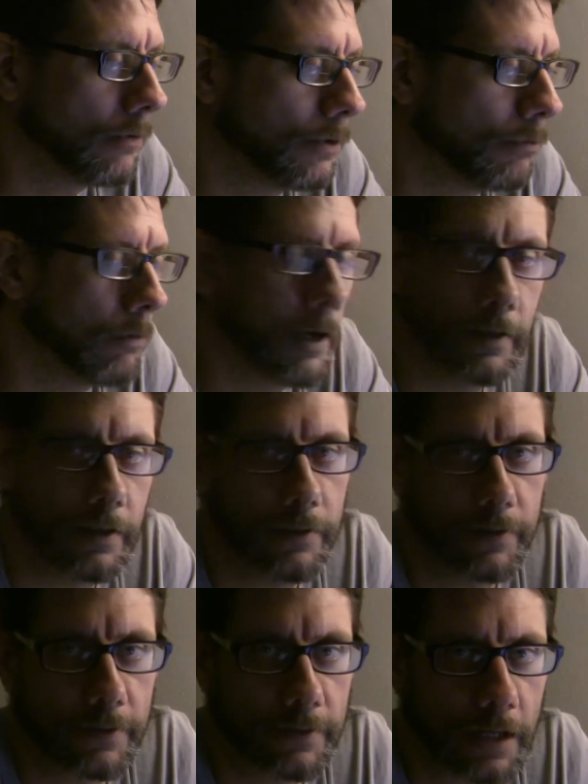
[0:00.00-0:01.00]
if you write these
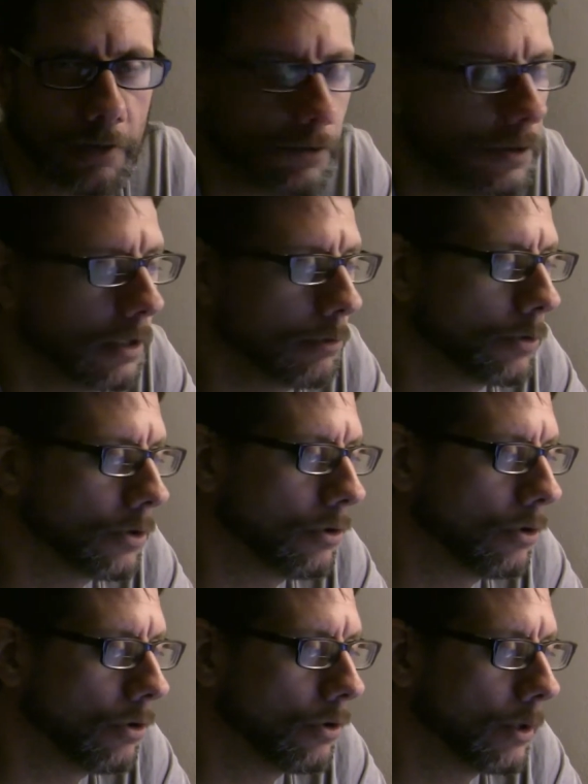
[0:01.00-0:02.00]
things out if you're dealing with a
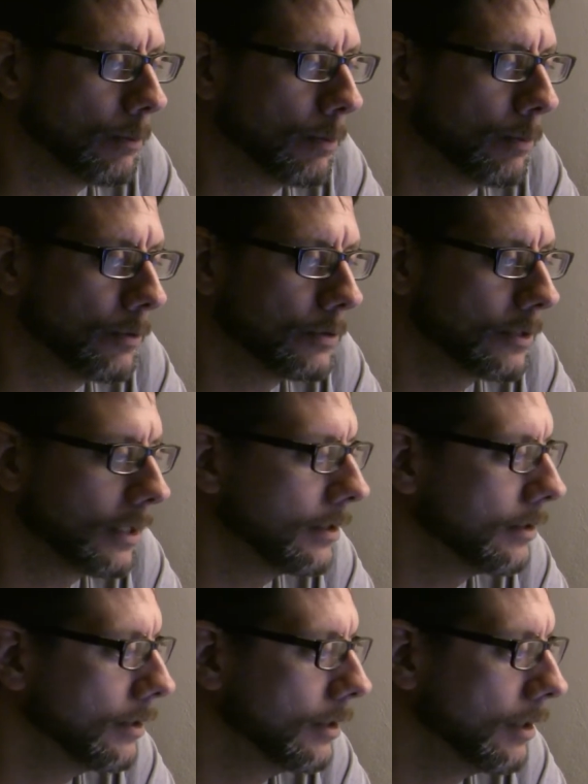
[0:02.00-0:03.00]
whole number
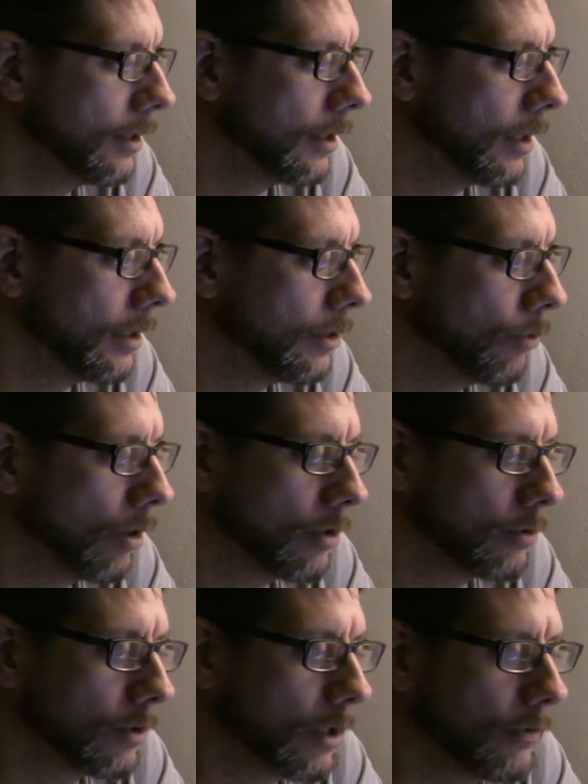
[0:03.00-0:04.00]
percent. And you always
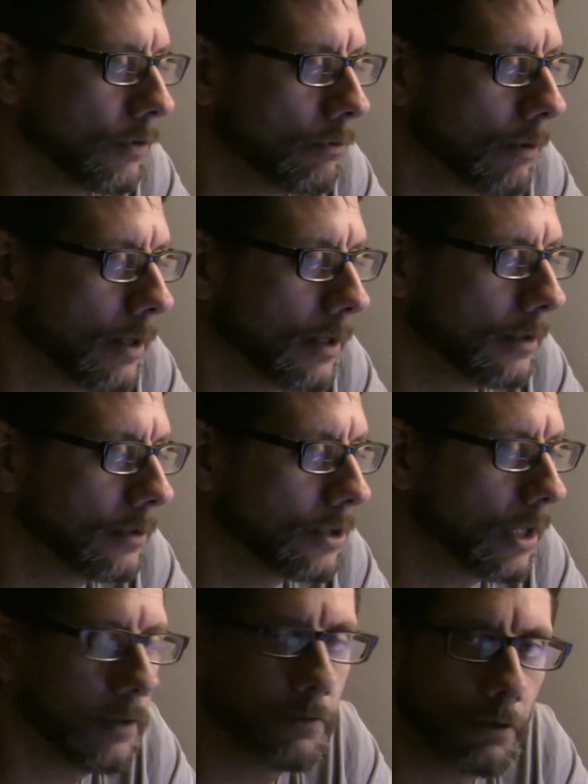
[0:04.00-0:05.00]
want to give your writing the
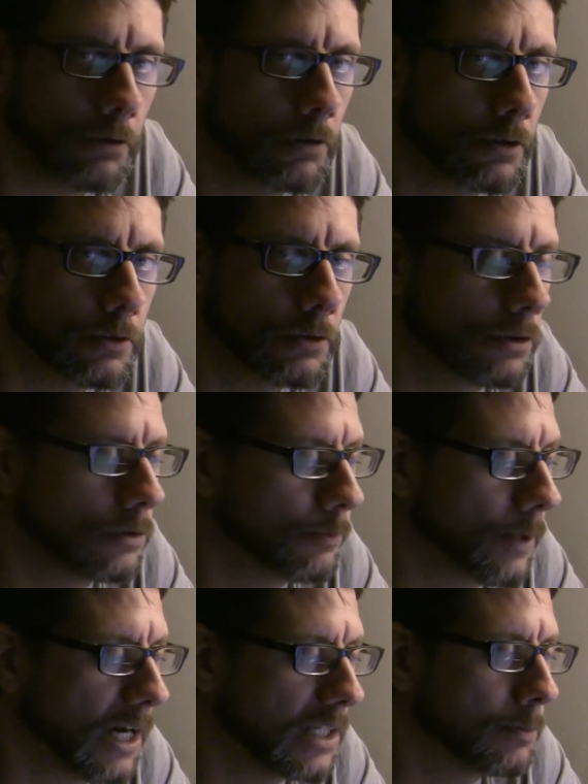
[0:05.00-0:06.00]
chance to look as good as
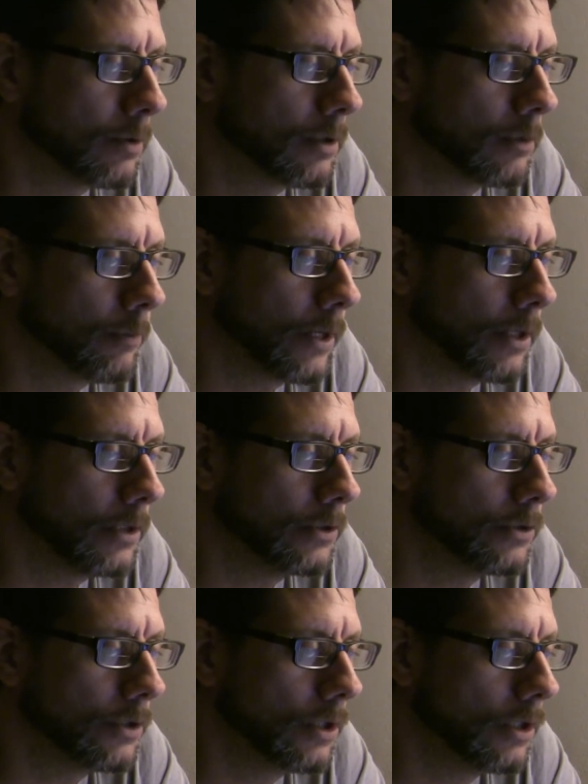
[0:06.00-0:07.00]
possible on the
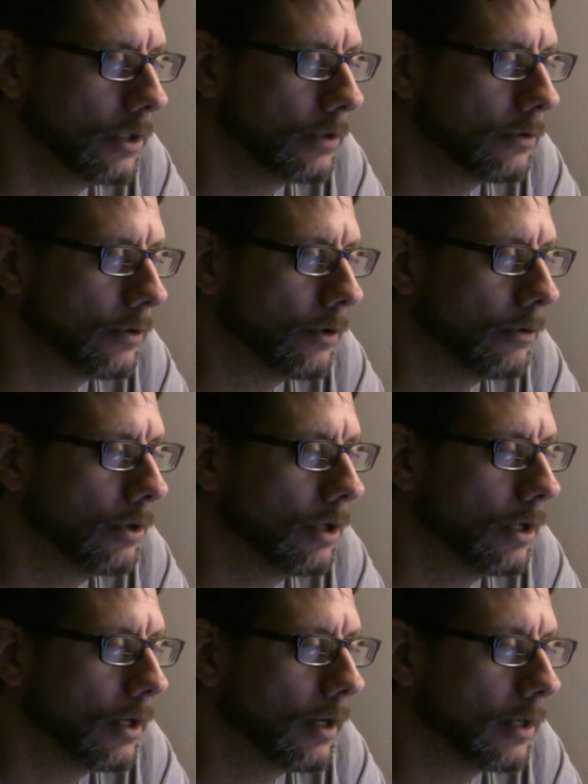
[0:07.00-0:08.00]
page. So
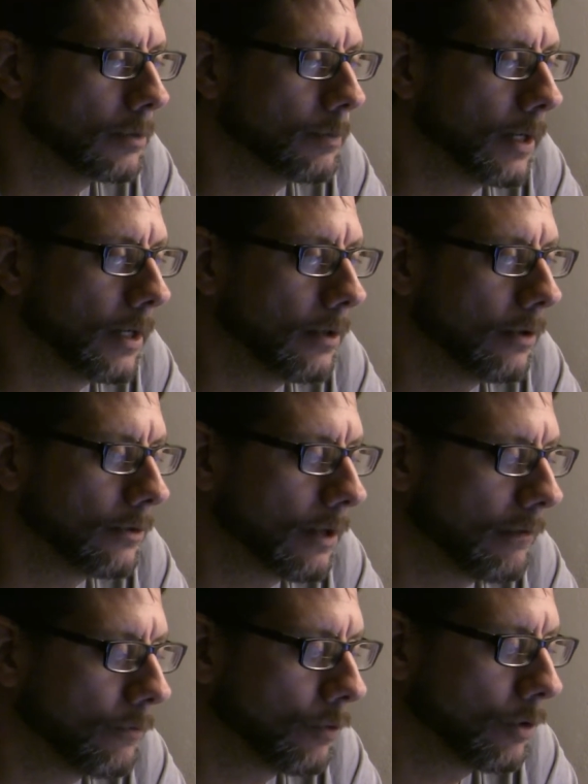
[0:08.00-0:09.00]
I expanded those
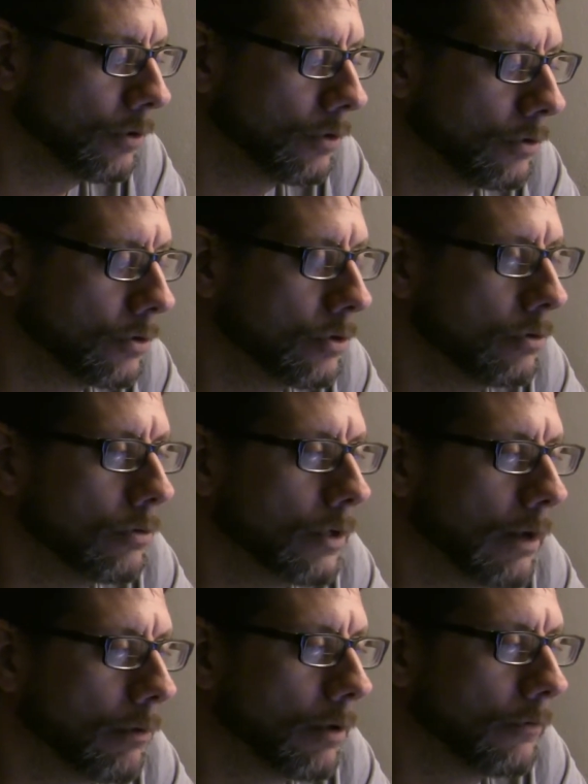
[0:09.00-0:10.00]
out for you. You should do it
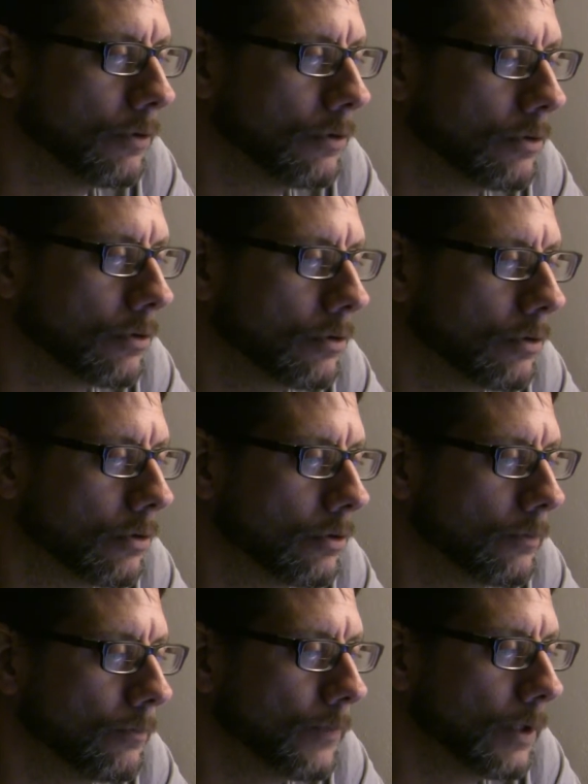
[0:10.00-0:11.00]
that way in future too.
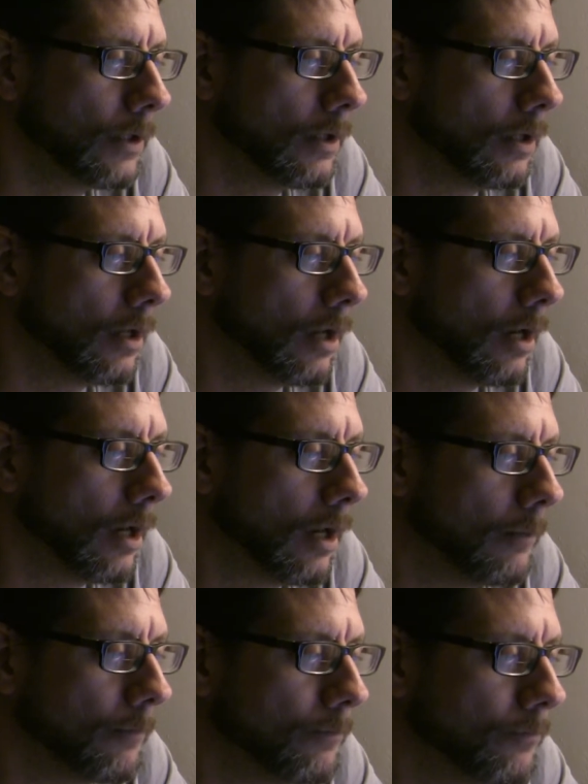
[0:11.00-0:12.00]

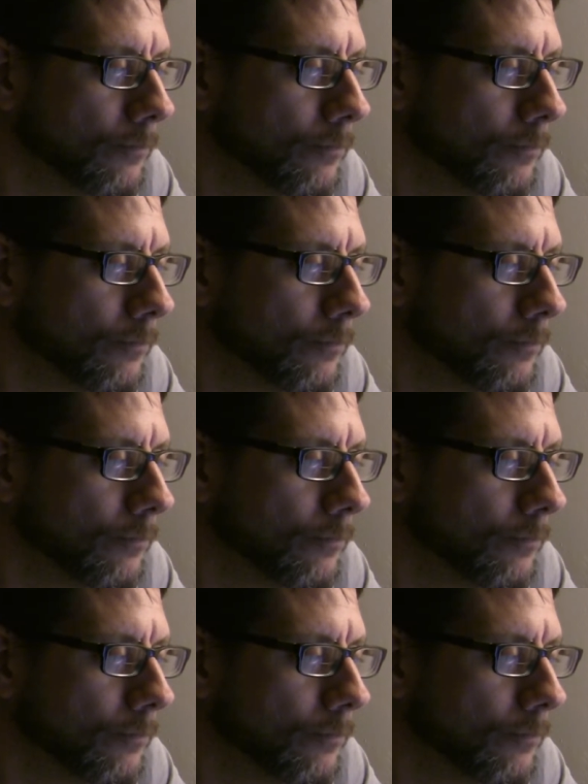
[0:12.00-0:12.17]
You